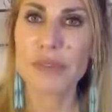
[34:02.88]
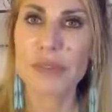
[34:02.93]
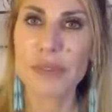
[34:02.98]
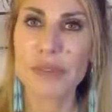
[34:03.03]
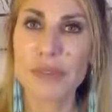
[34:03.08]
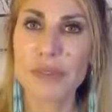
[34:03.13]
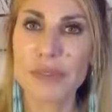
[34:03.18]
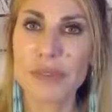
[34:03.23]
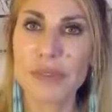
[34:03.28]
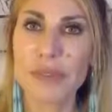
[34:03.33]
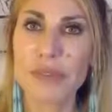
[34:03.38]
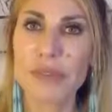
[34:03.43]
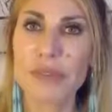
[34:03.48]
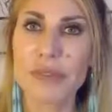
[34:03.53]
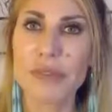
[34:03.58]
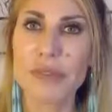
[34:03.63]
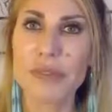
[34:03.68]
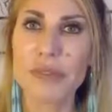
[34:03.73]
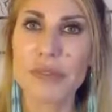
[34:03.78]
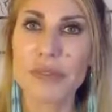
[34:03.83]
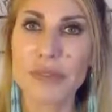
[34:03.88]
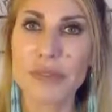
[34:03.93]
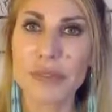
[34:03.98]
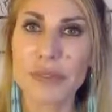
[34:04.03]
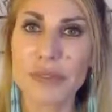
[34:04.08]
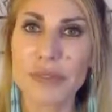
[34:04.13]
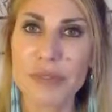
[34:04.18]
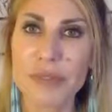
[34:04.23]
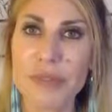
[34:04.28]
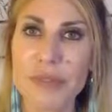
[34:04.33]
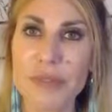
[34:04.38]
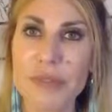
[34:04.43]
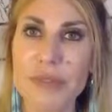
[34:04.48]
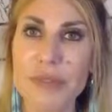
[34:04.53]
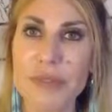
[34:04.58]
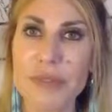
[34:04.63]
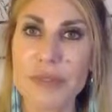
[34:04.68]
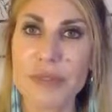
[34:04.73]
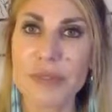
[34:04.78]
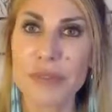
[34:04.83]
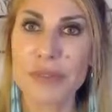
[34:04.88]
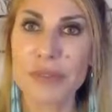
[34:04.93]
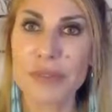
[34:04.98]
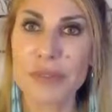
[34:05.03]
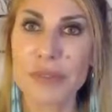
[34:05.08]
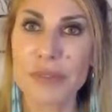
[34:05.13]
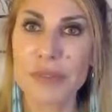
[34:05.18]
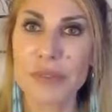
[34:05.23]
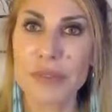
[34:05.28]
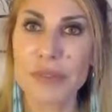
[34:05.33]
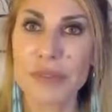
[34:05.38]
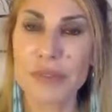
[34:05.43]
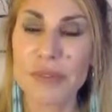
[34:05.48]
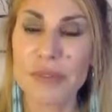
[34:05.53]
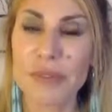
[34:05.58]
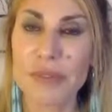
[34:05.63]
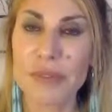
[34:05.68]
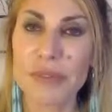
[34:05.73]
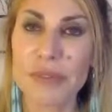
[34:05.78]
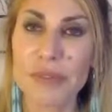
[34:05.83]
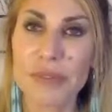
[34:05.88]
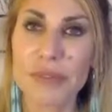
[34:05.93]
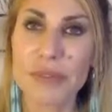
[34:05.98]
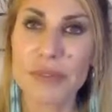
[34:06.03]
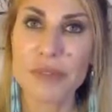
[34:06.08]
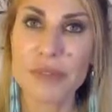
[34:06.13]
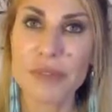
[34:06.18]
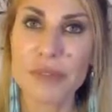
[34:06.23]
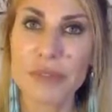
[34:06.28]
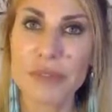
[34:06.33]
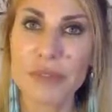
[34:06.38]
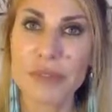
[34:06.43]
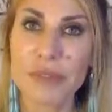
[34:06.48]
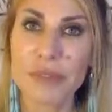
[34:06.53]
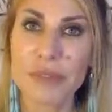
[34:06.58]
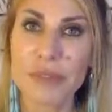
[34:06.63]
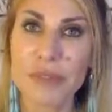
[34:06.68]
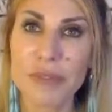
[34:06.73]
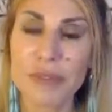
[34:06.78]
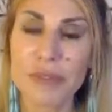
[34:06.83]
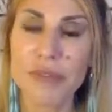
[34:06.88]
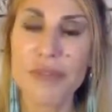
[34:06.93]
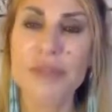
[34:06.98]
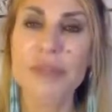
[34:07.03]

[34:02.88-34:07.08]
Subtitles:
(not speaking)